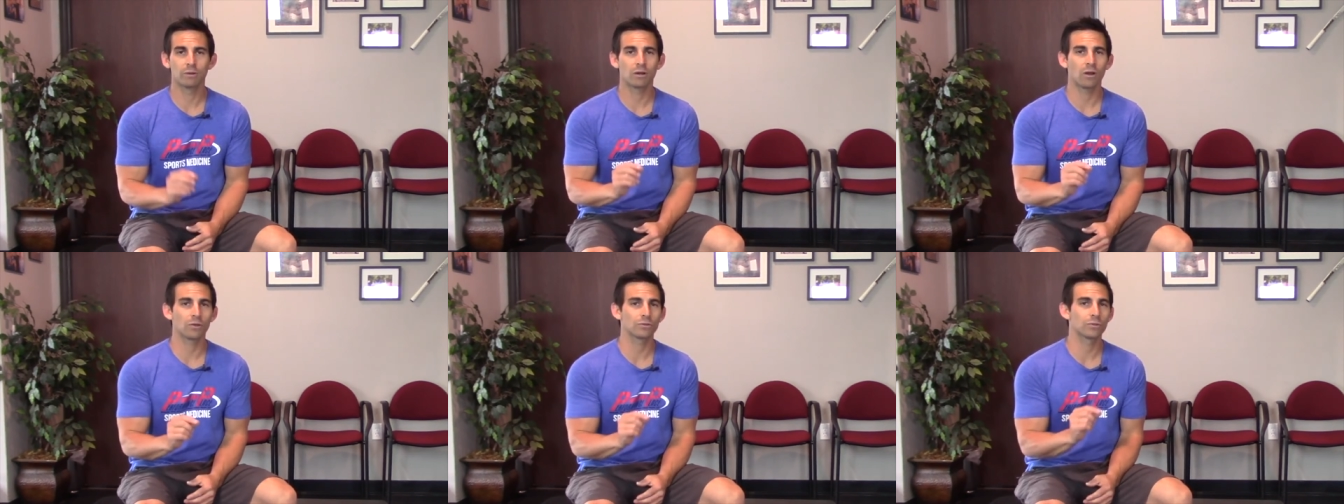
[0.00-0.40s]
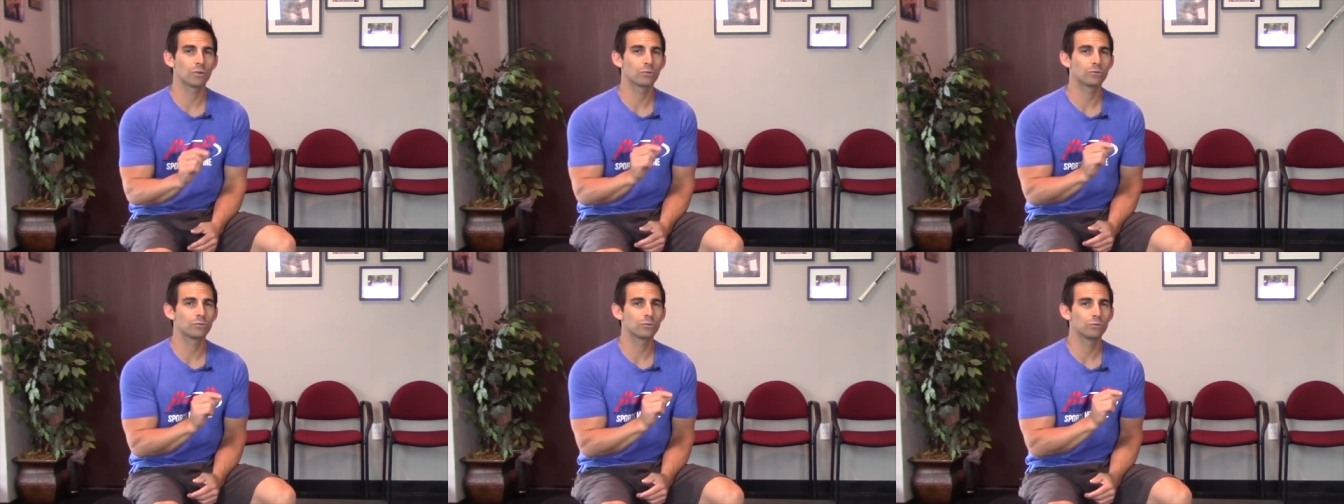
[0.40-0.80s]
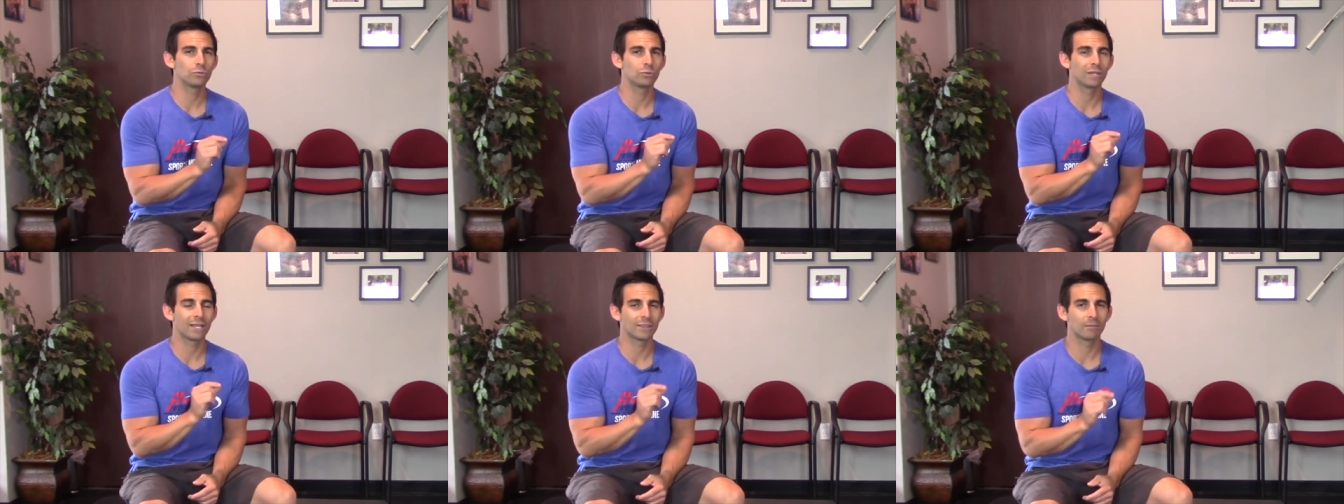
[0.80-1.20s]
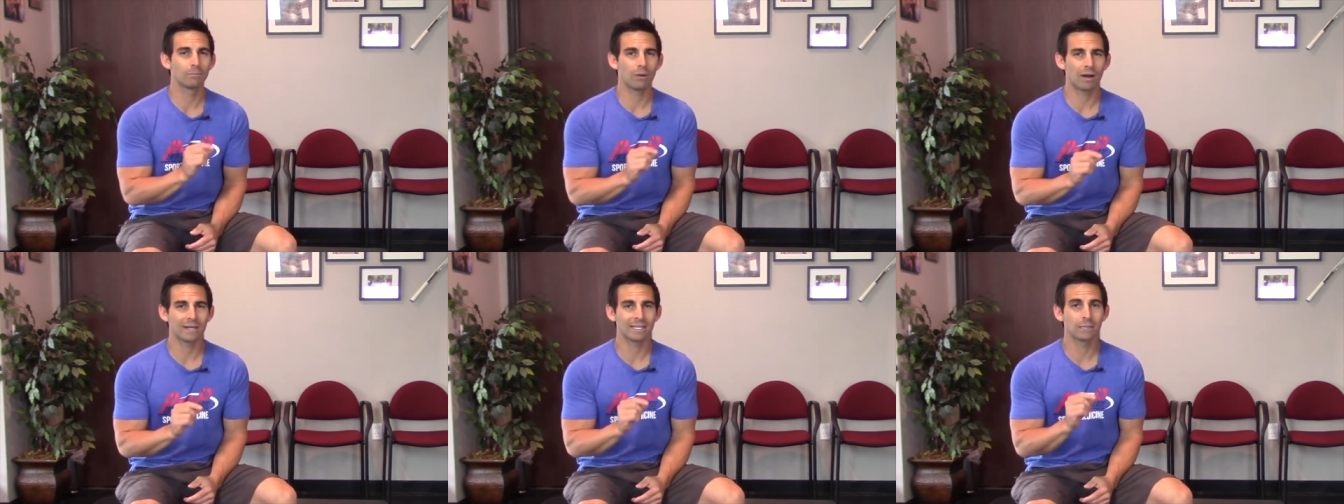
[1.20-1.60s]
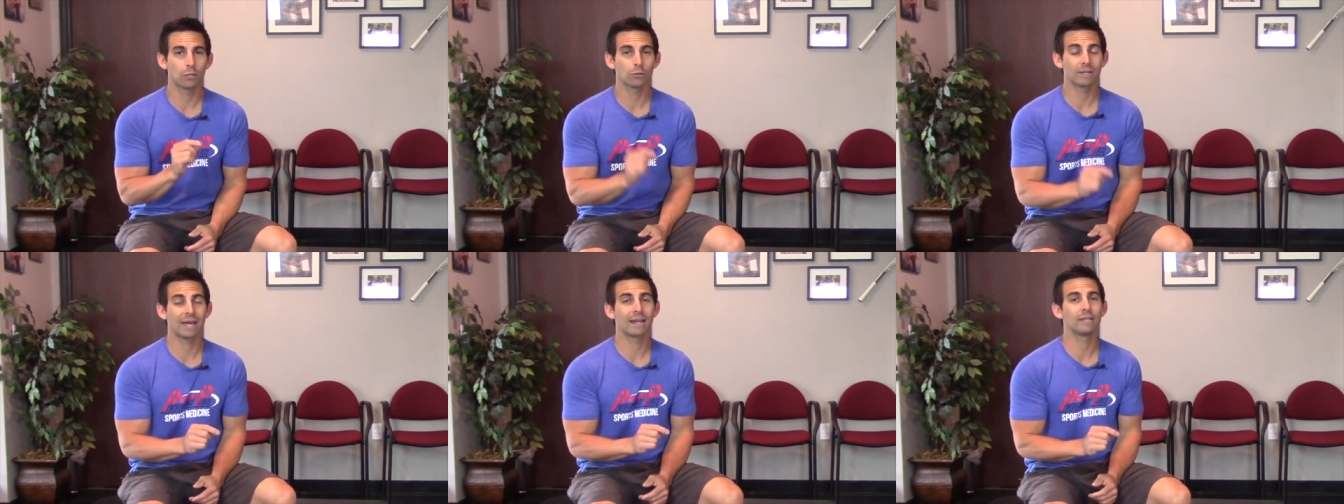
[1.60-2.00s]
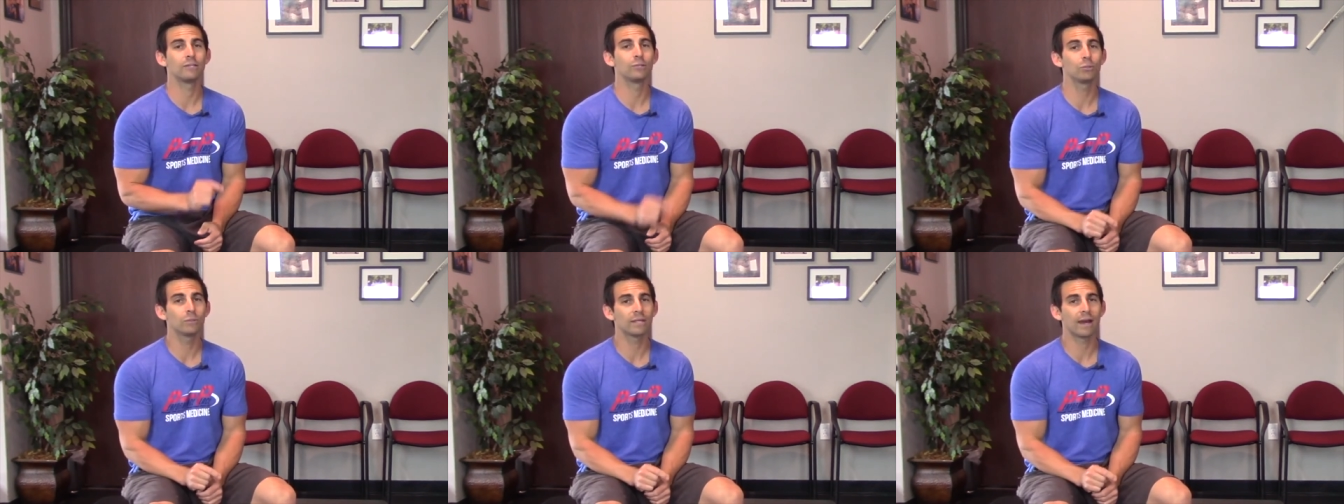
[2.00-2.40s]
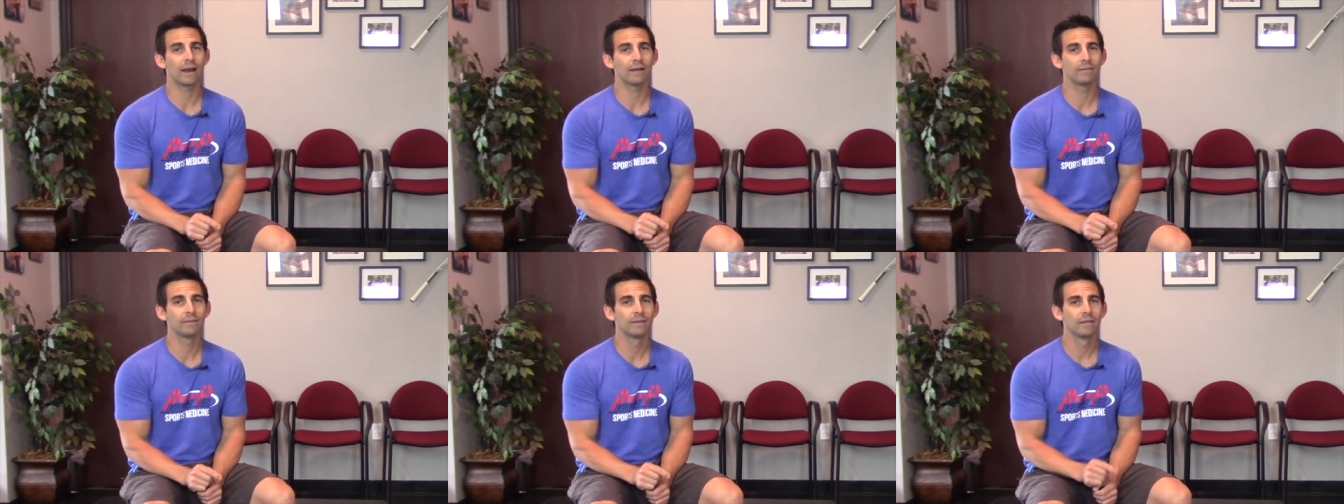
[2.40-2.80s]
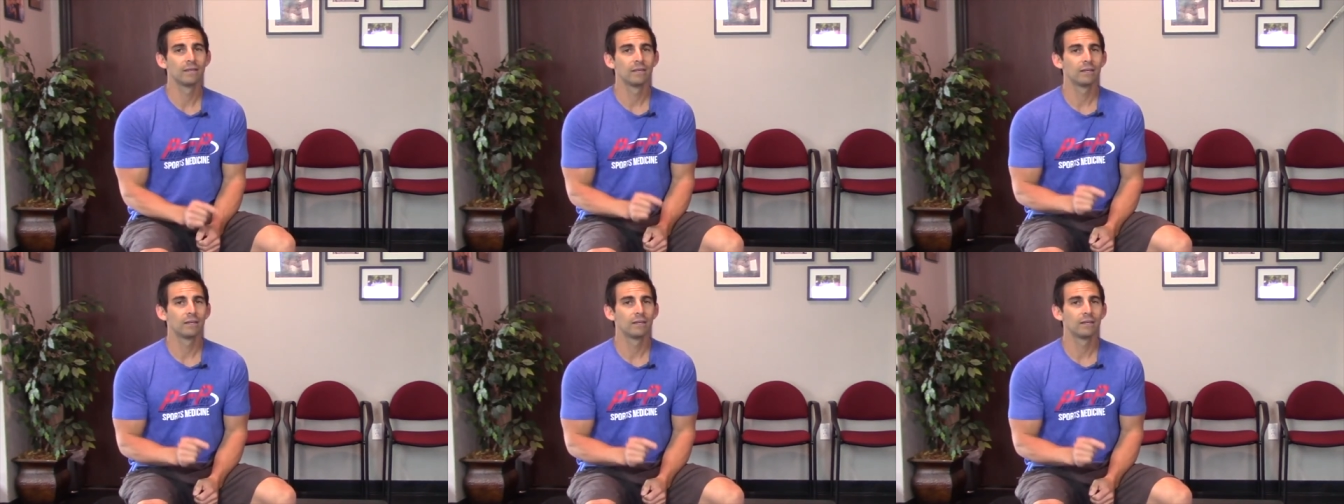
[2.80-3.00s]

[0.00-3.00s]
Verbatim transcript: but also to let the body learn how to do that,